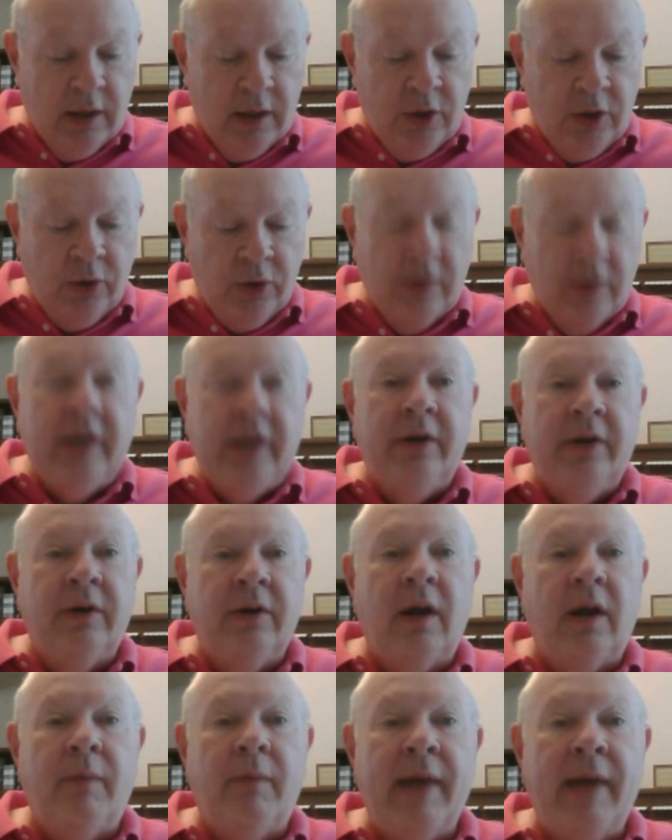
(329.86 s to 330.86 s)
You'll
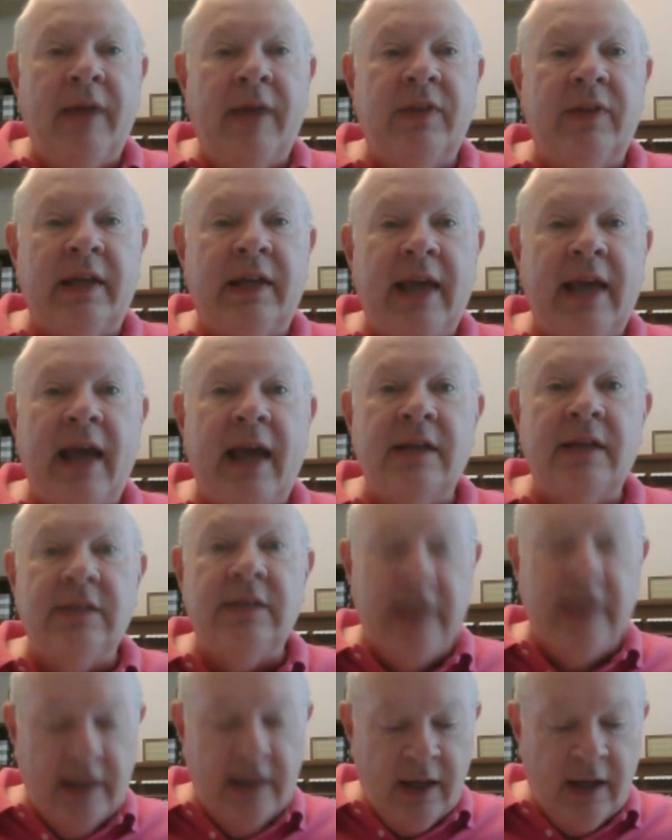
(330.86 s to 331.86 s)
hear about the
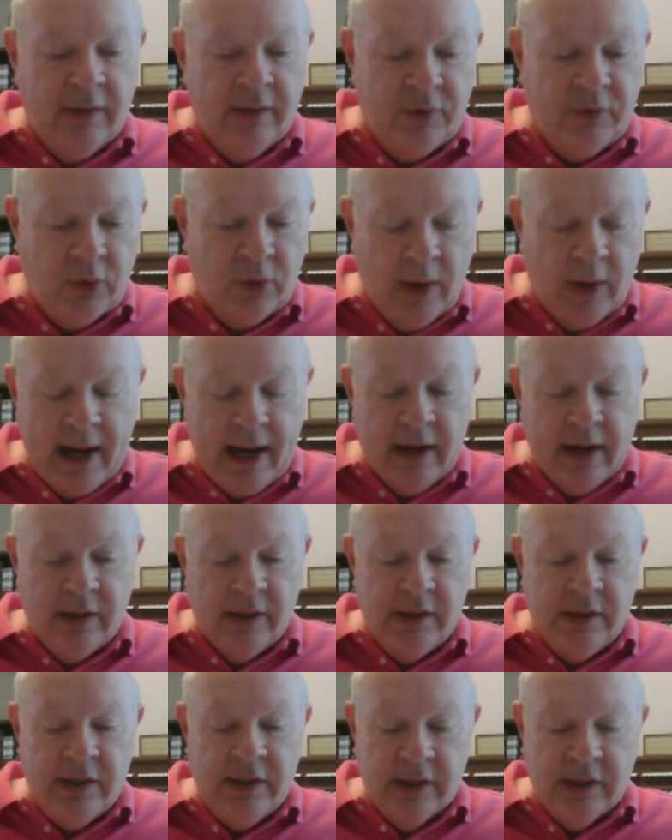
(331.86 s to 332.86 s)
casting of
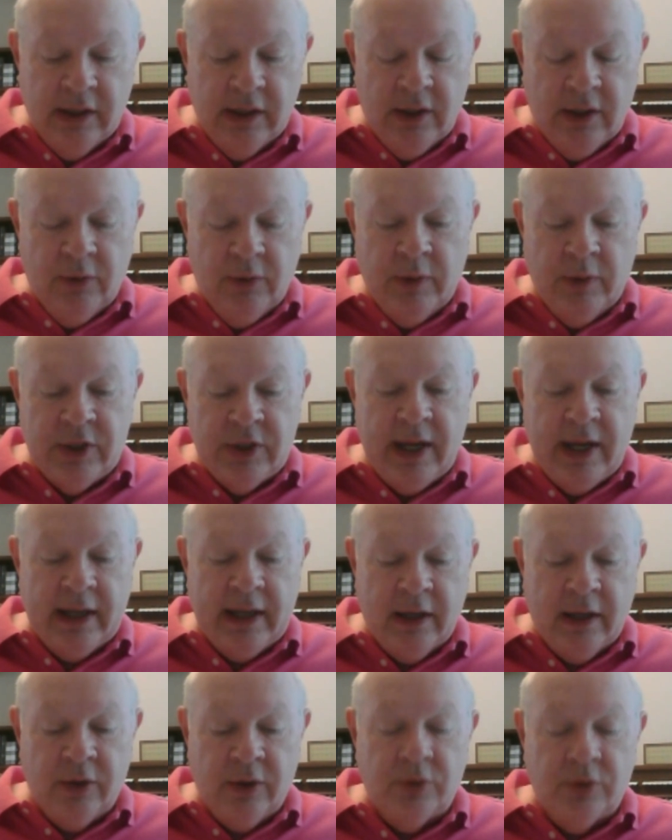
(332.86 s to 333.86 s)
crowns, which
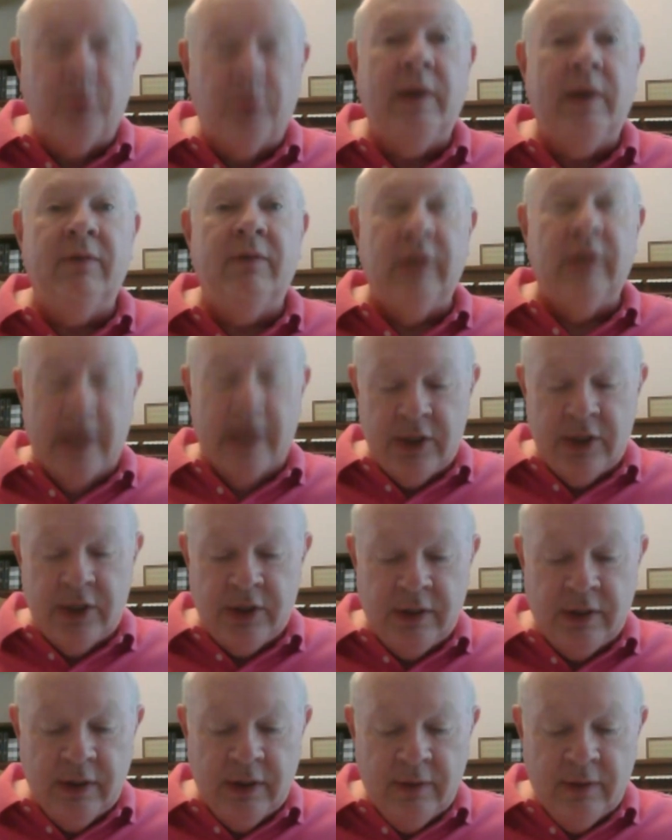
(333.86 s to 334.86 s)
echoes
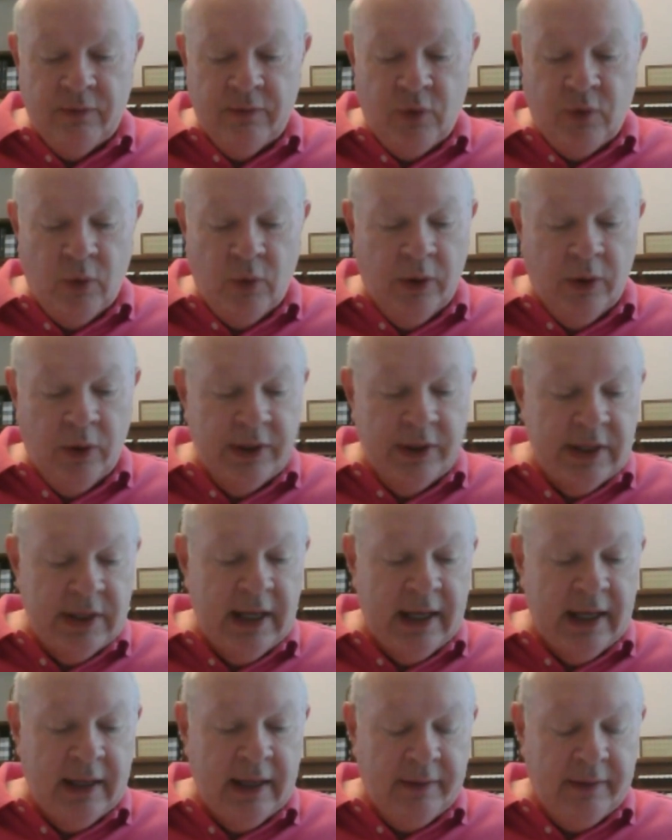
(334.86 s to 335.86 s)
Revelation
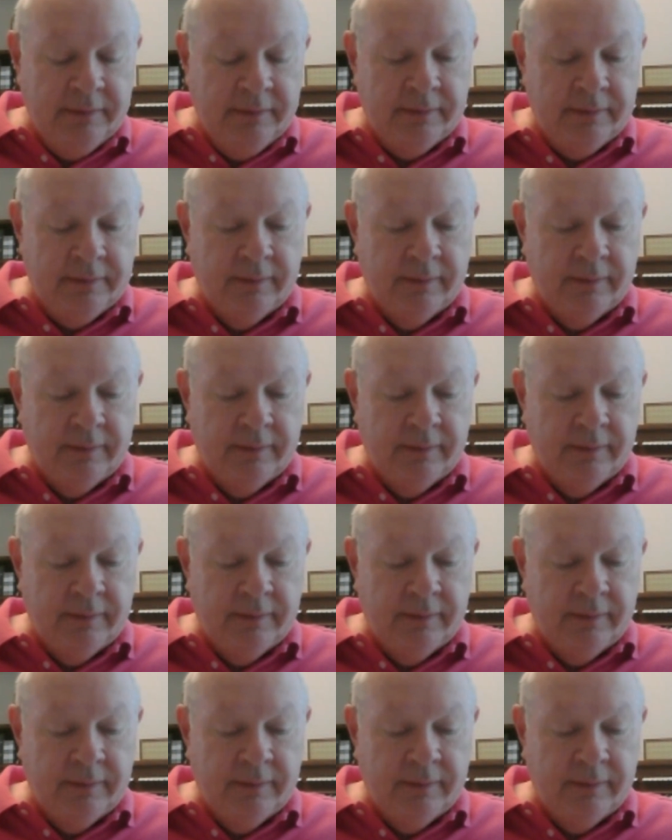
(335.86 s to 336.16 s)
4:10.